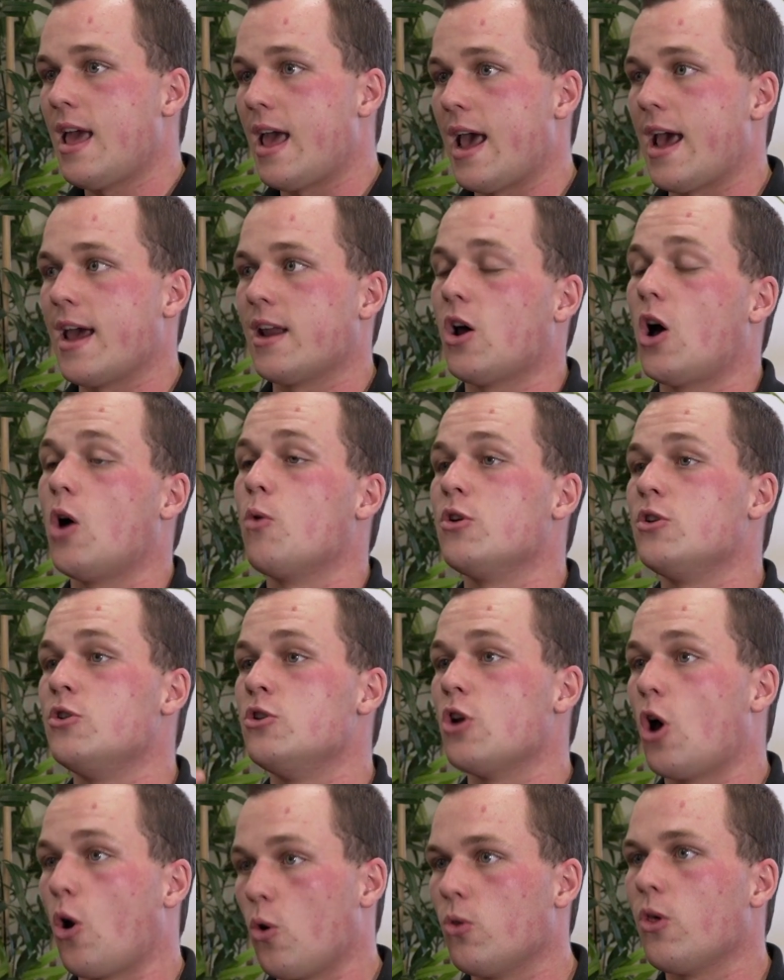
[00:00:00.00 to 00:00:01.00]
And I would
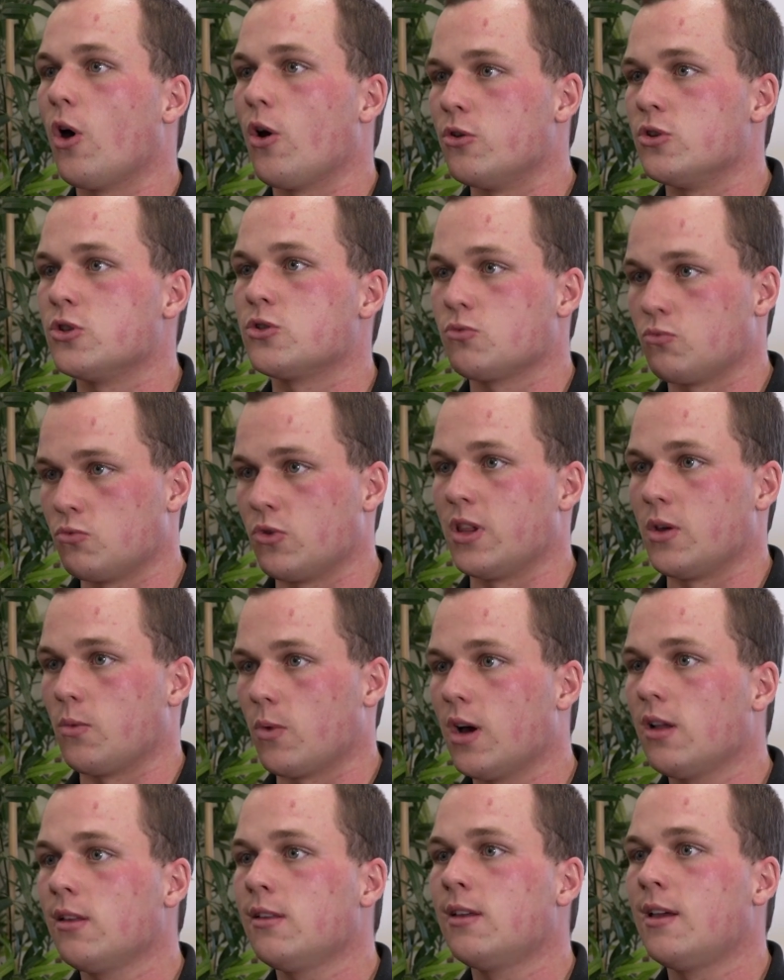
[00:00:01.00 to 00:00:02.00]
know those really
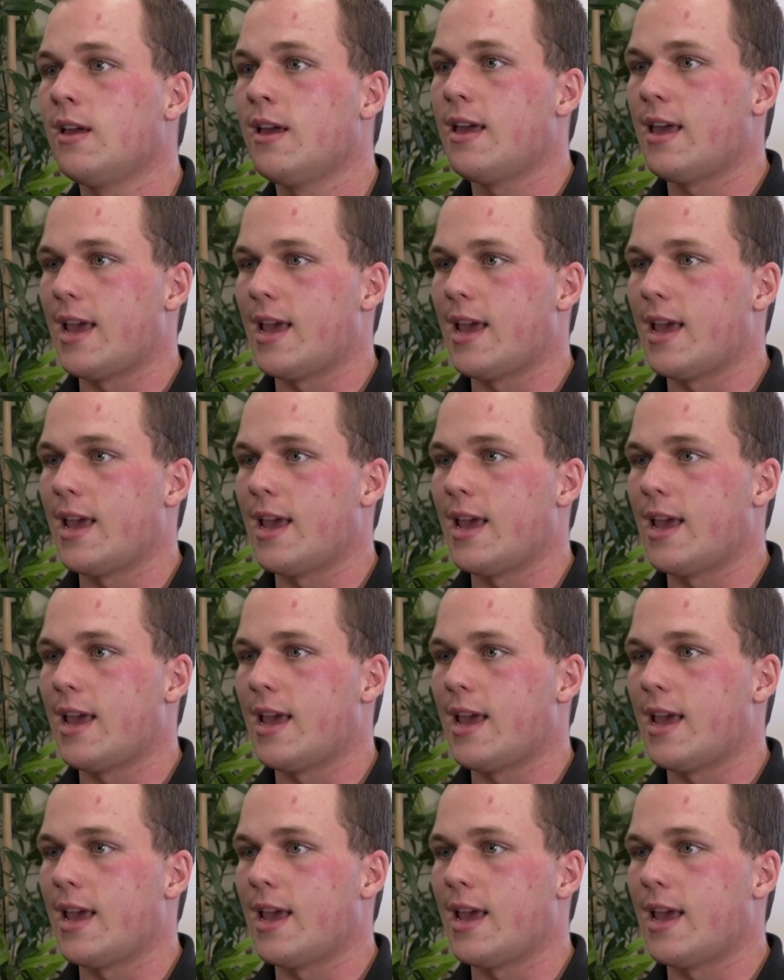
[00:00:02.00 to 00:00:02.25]
well.